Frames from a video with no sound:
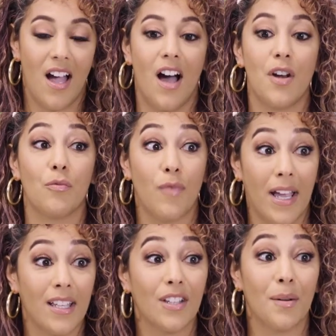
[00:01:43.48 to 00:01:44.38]
on a
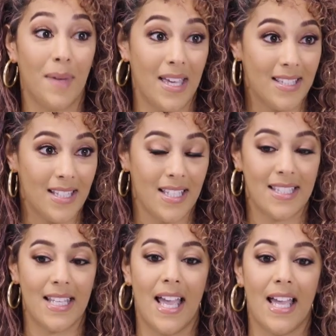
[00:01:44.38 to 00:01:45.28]
regular basis.
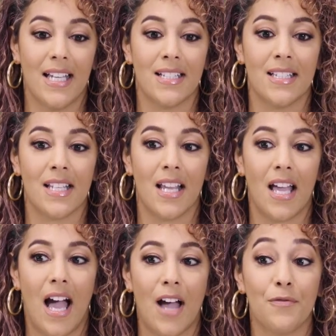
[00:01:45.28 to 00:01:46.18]
And
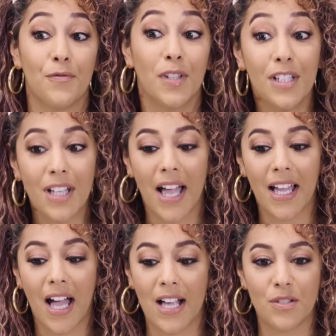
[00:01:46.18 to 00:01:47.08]
I feel
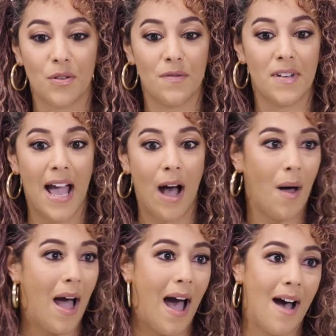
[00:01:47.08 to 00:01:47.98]
like I sort of now
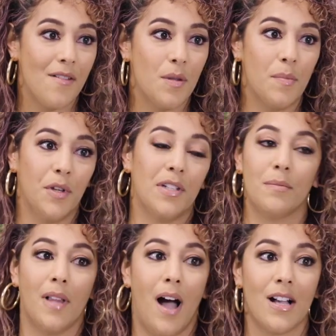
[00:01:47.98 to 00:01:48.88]
have the building
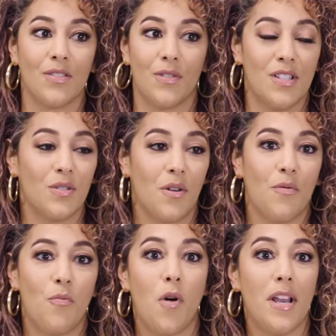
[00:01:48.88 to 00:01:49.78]
blocks on sort
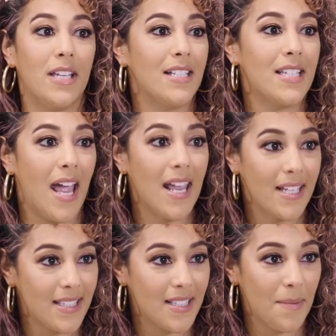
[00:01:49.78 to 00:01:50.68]
of what it
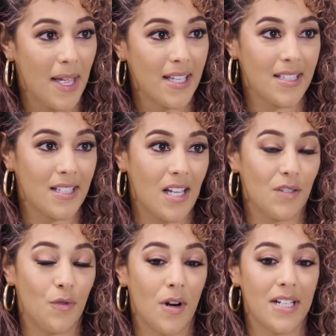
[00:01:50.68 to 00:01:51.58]
takes to make a
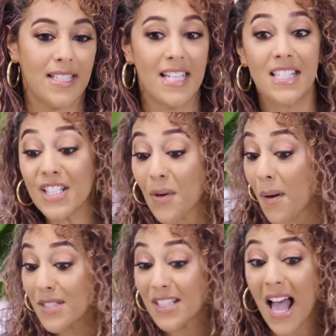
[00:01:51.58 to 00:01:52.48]
successful organization. So I
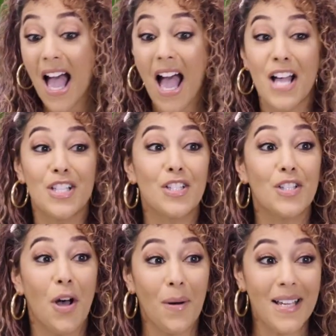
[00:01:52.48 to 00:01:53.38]
was so